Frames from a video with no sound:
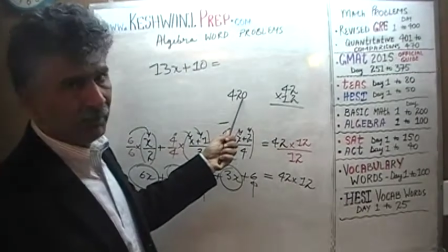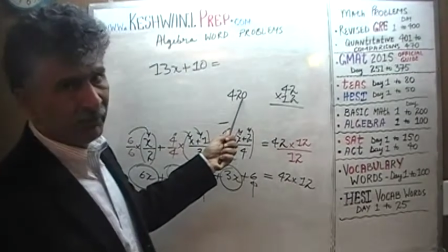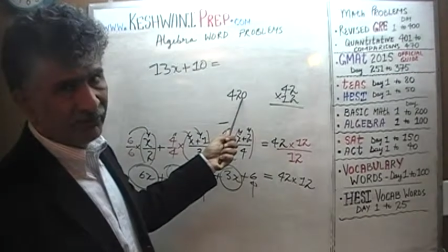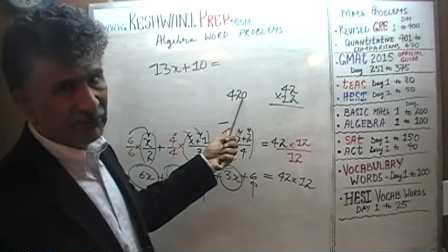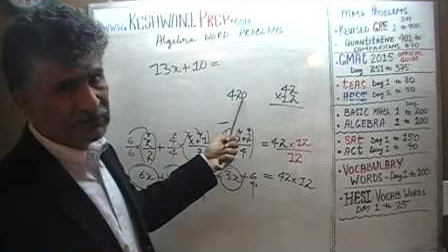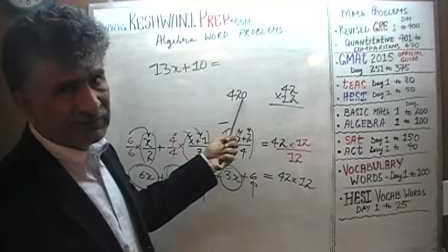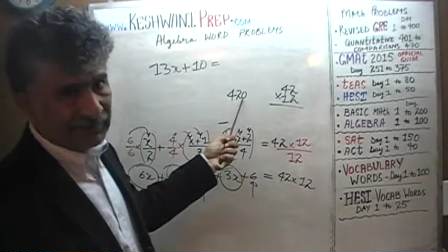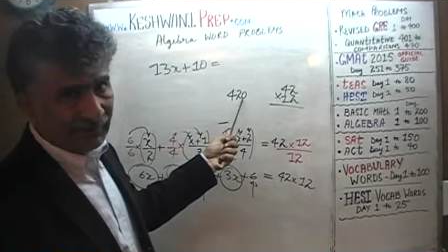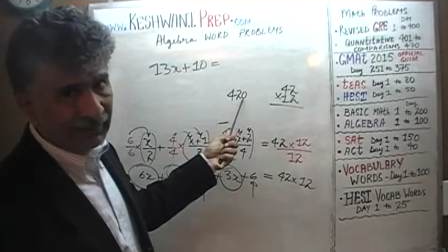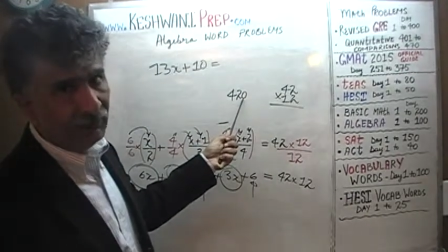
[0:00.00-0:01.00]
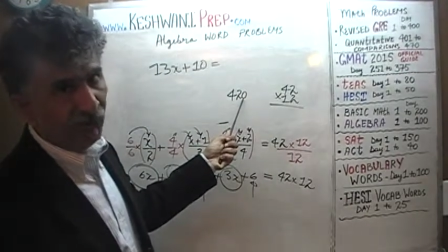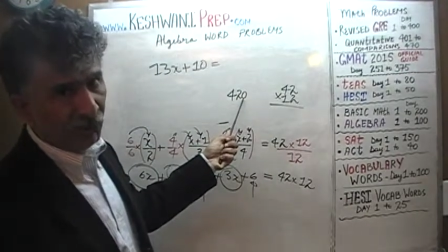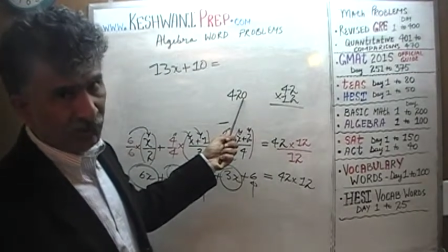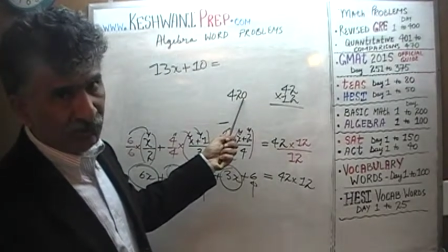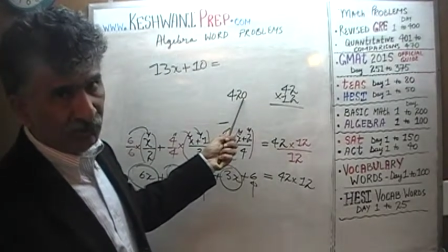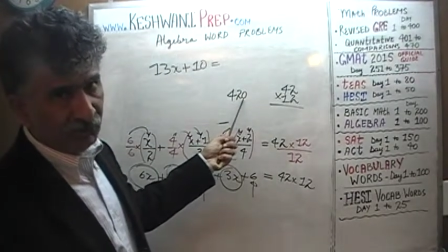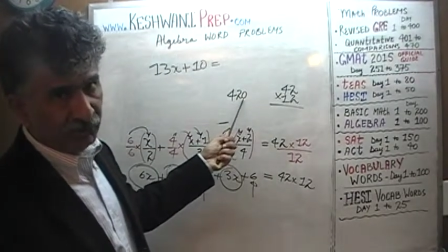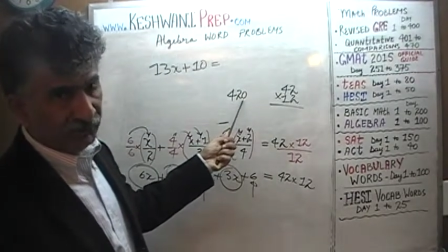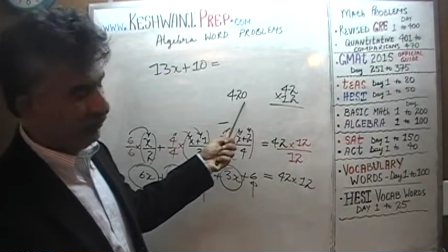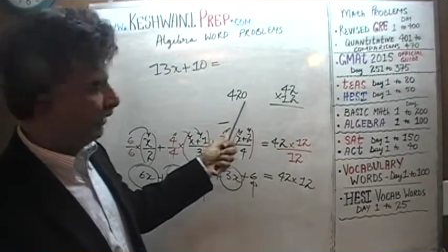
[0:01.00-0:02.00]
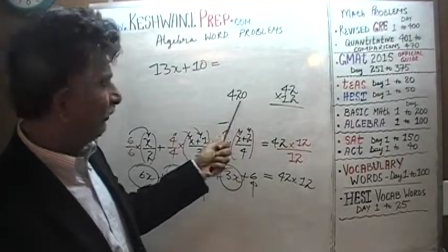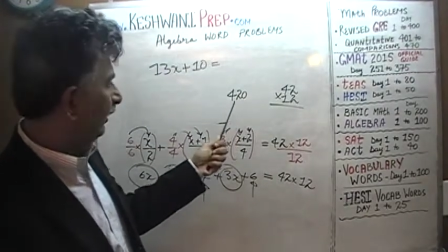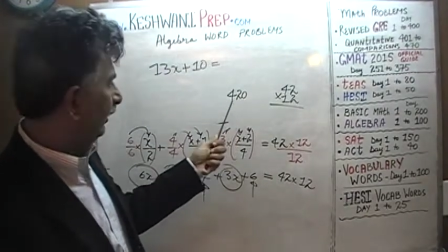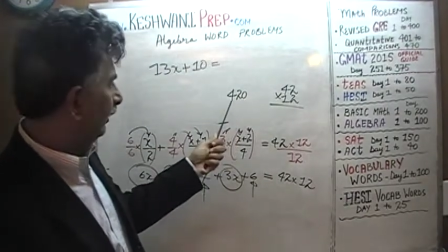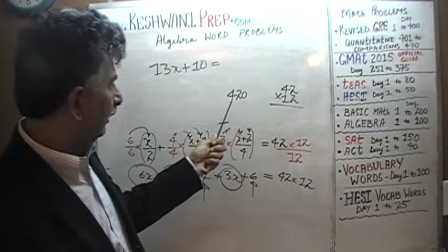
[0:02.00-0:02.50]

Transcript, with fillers: represents 10 42s. Listen carefully.